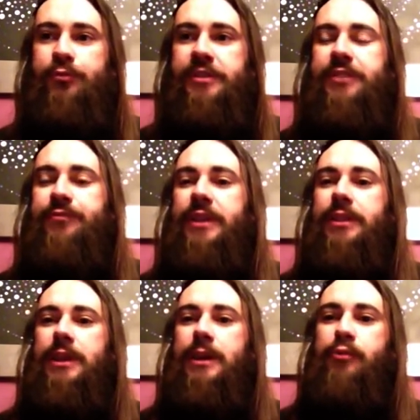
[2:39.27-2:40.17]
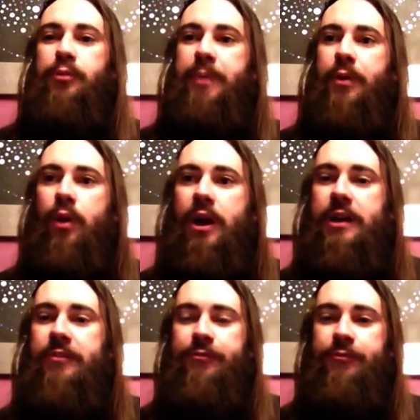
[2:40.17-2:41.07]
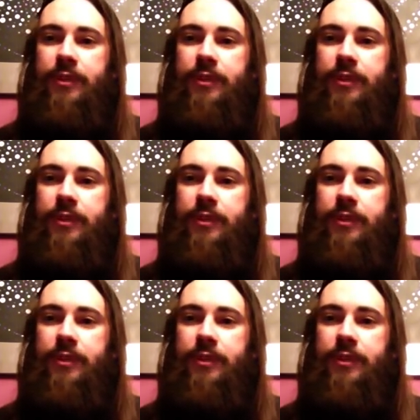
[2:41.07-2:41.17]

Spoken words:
to visit Vietnam with my wife